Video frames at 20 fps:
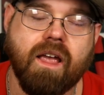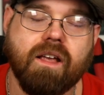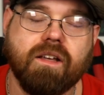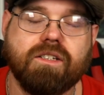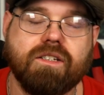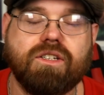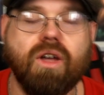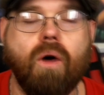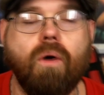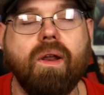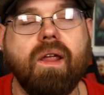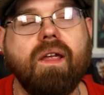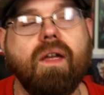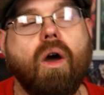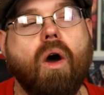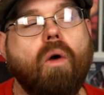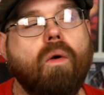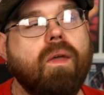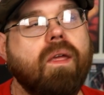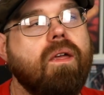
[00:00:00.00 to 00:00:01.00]
Sony
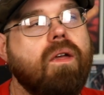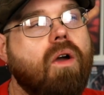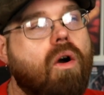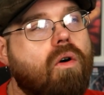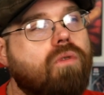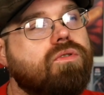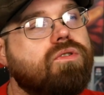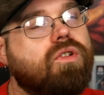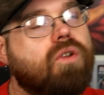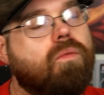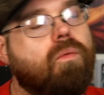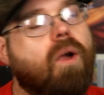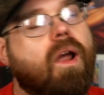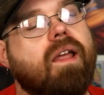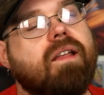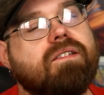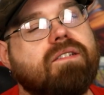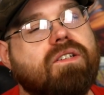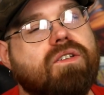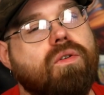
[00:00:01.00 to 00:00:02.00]
only owns the
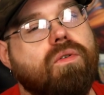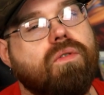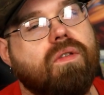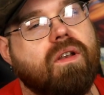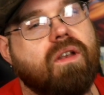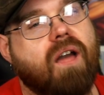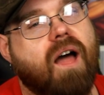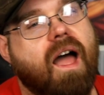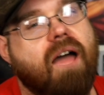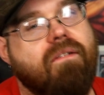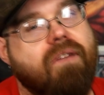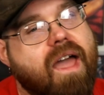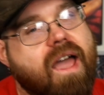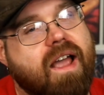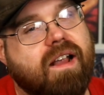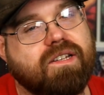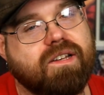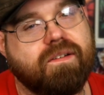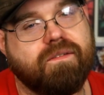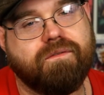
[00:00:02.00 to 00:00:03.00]
rights to the live
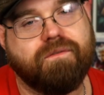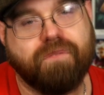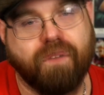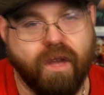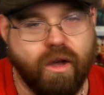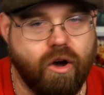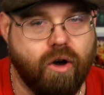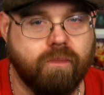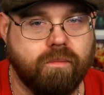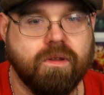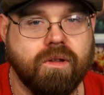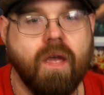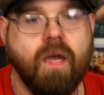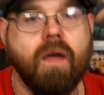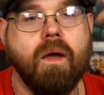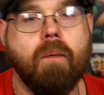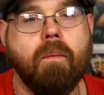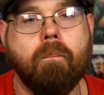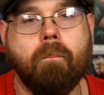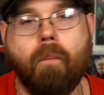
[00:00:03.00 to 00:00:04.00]
action films.
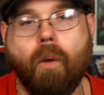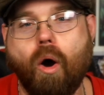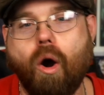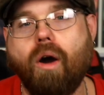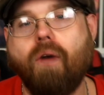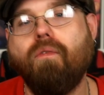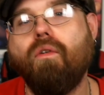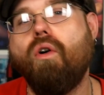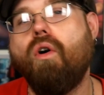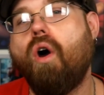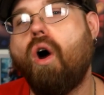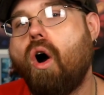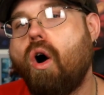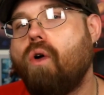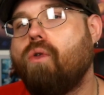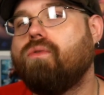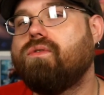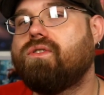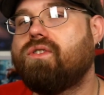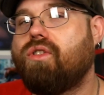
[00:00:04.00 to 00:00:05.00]
Marvel
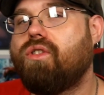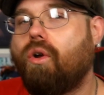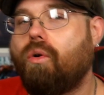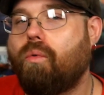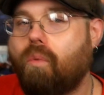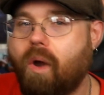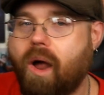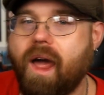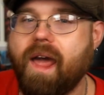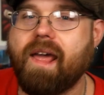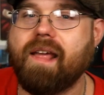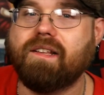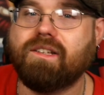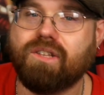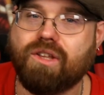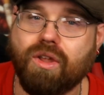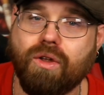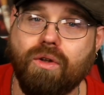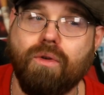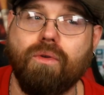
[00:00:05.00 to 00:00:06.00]
owns the rights
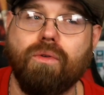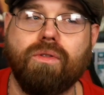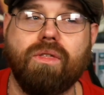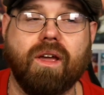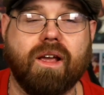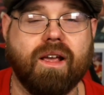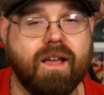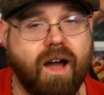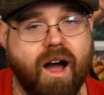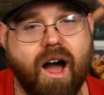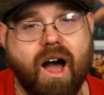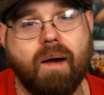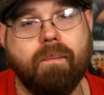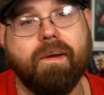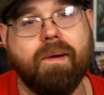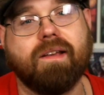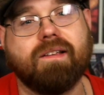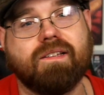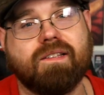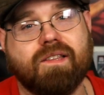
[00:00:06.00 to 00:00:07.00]
to the
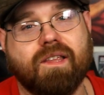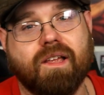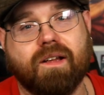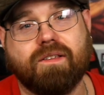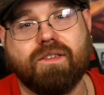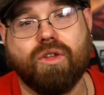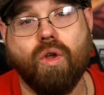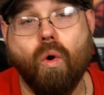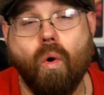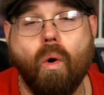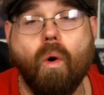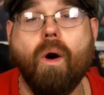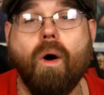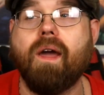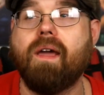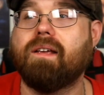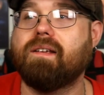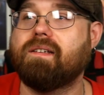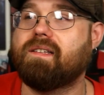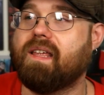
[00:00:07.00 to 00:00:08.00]
comics, the
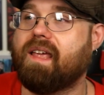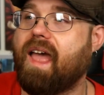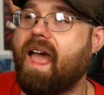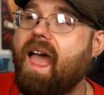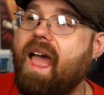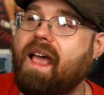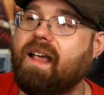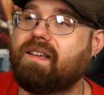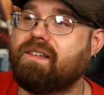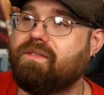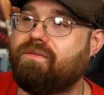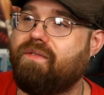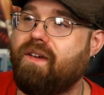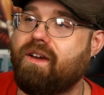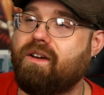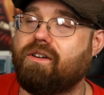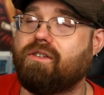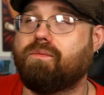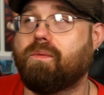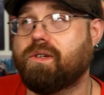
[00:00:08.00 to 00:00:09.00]
toys, the action
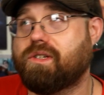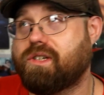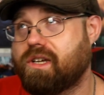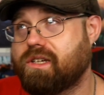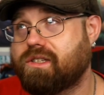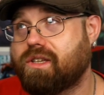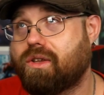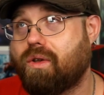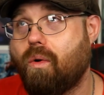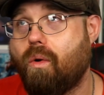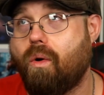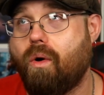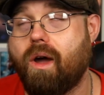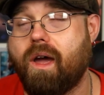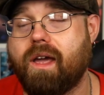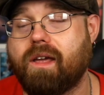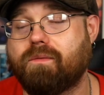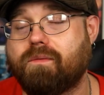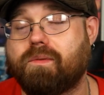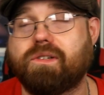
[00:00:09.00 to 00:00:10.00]
figures, which is the
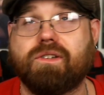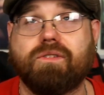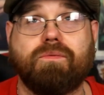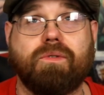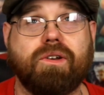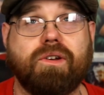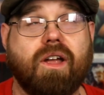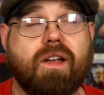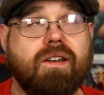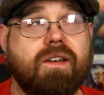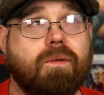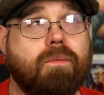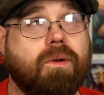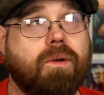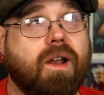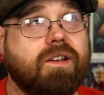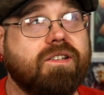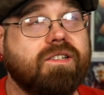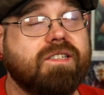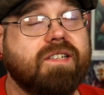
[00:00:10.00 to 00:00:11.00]
toys, which is redundant when
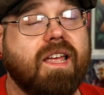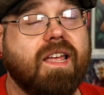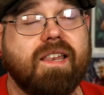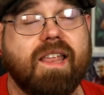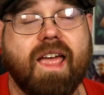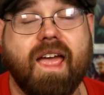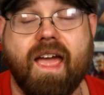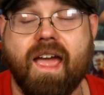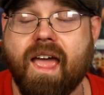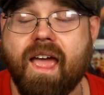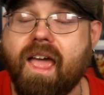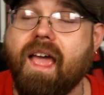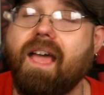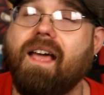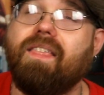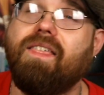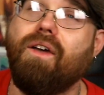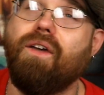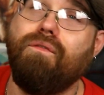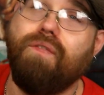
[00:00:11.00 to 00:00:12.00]
I just said that,
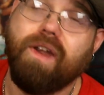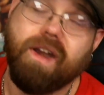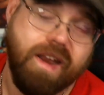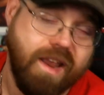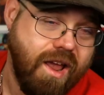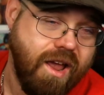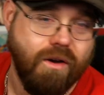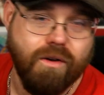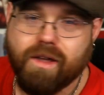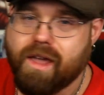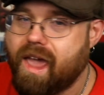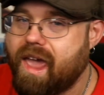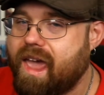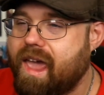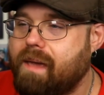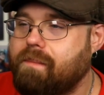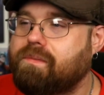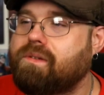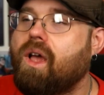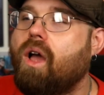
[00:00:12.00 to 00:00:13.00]
the video
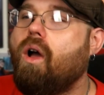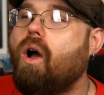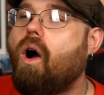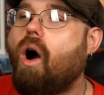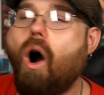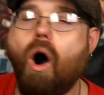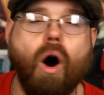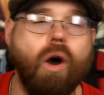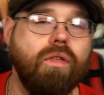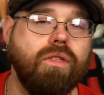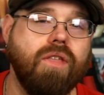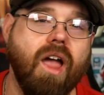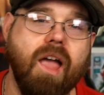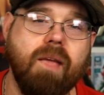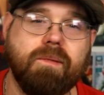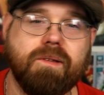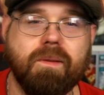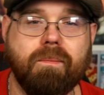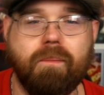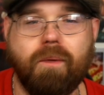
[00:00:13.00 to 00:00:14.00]
games, all
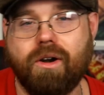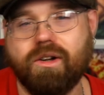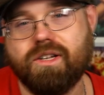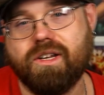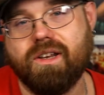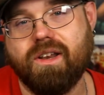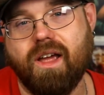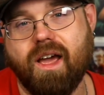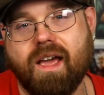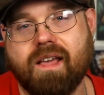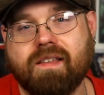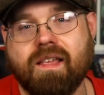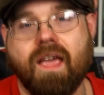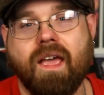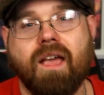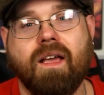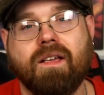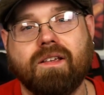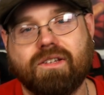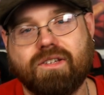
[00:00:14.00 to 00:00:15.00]
types of merchandise.
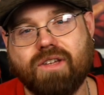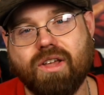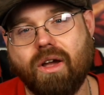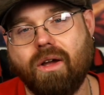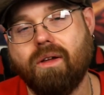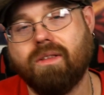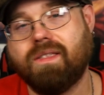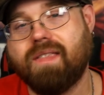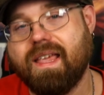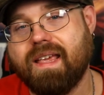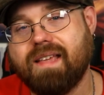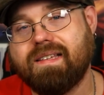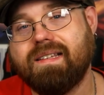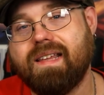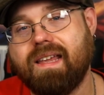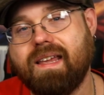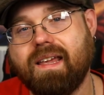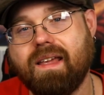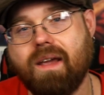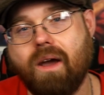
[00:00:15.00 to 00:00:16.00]
So
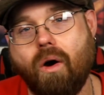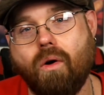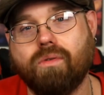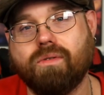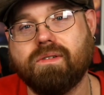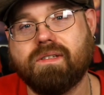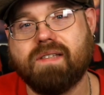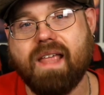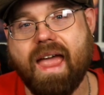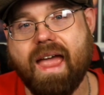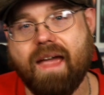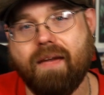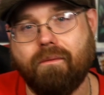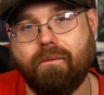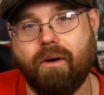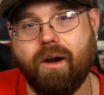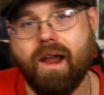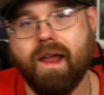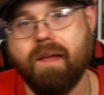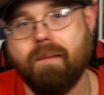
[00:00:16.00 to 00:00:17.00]
Disney owns that,
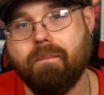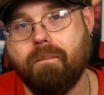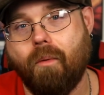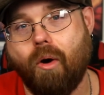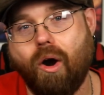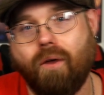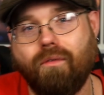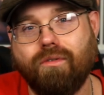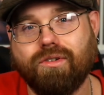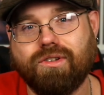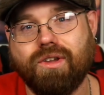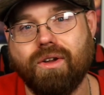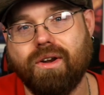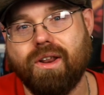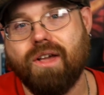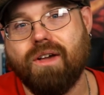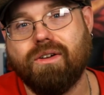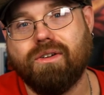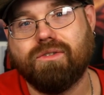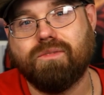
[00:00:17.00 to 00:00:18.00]
right? Marvel
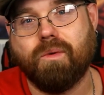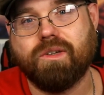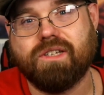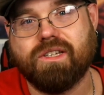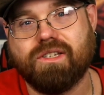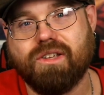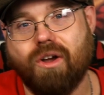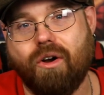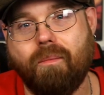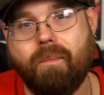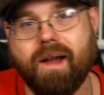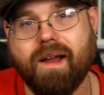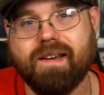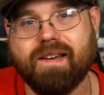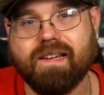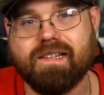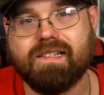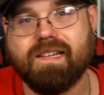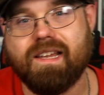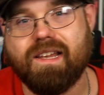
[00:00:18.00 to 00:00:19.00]
Studios, which is owned by
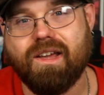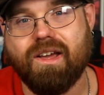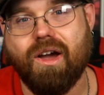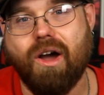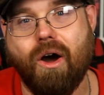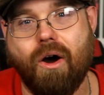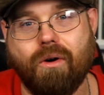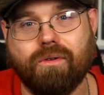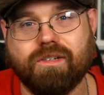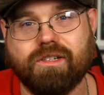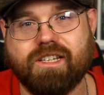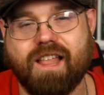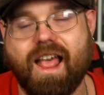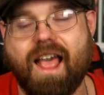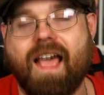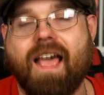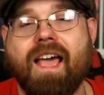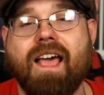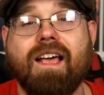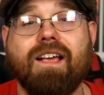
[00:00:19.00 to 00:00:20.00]
Disney, owns
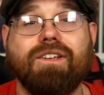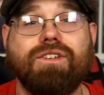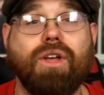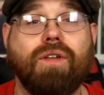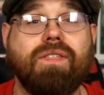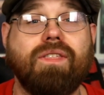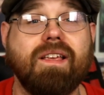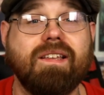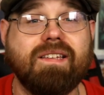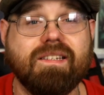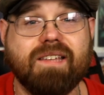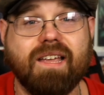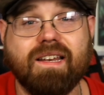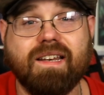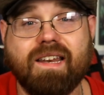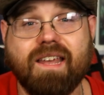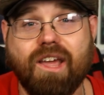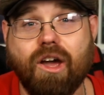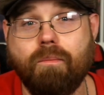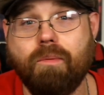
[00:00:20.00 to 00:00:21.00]
that. So this is a
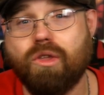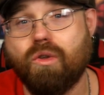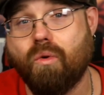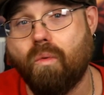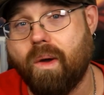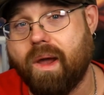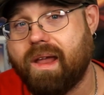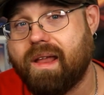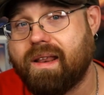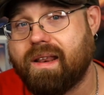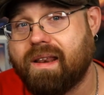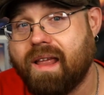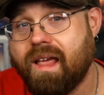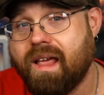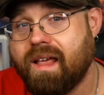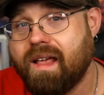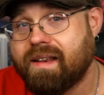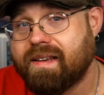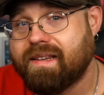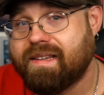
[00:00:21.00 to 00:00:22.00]
deal between
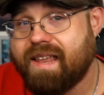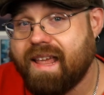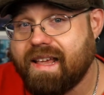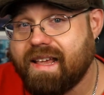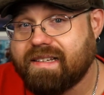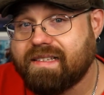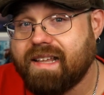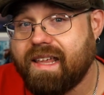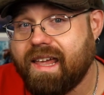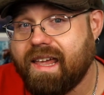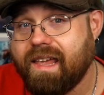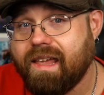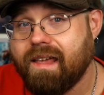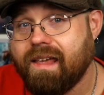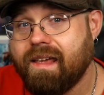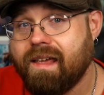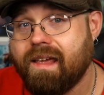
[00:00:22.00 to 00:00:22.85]
Disney